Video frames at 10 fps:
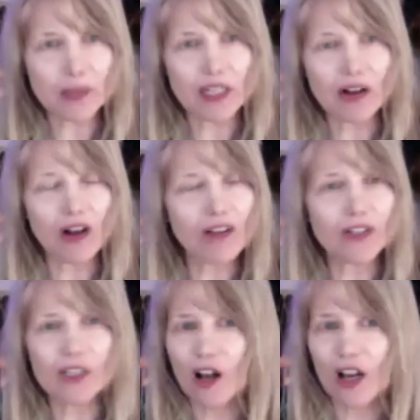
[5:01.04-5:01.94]
me, often
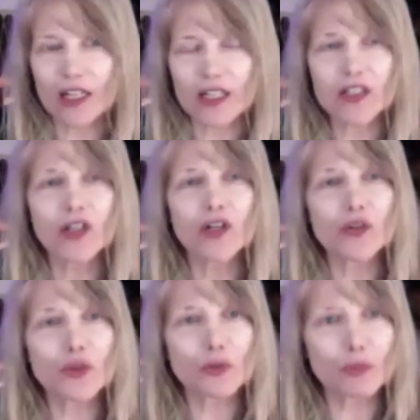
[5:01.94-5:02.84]
a goddess,
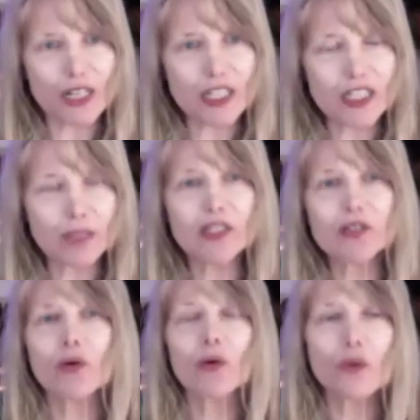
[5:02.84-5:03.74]
to embrace me,
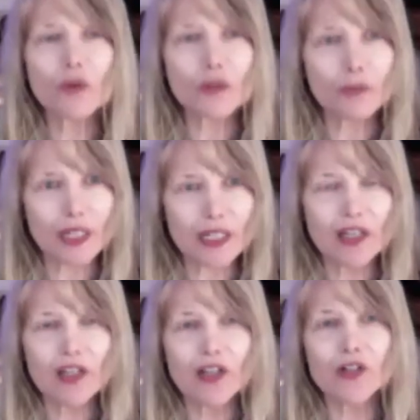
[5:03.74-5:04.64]
to hold me,
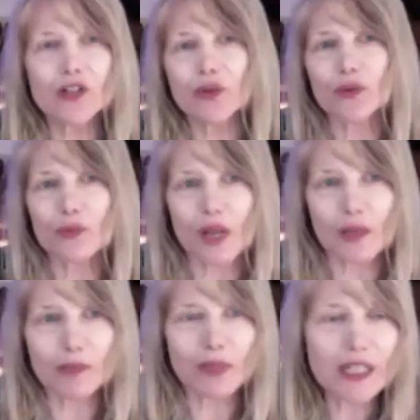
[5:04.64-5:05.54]
to
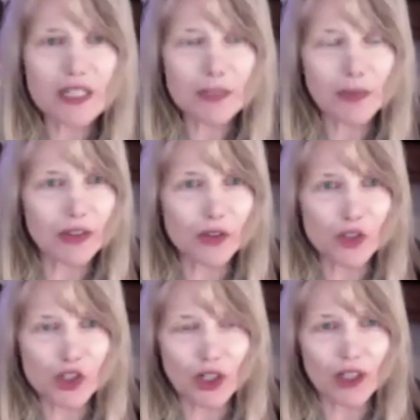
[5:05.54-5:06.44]
appease my inner
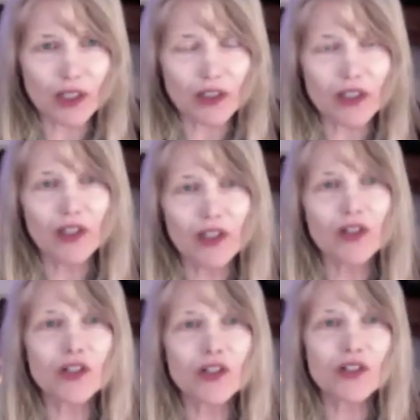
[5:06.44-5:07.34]
child,
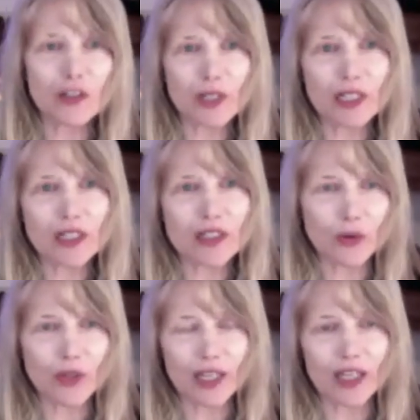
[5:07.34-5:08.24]
to tell me it's
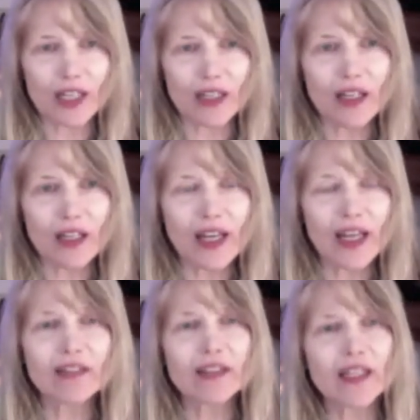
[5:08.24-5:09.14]
okay.
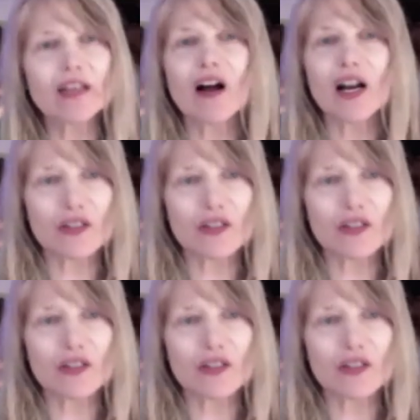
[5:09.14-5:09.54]
And then